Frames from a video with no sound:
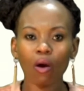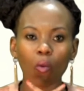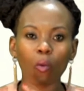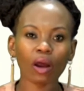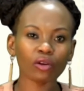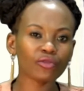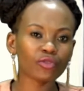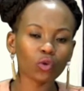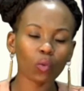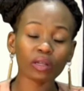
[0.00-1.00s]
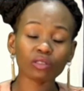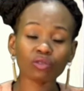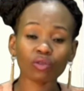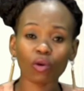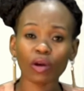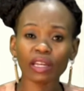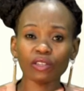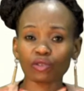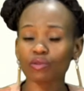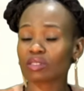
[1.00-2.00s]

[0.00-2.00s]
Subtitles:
one of you wants to go and do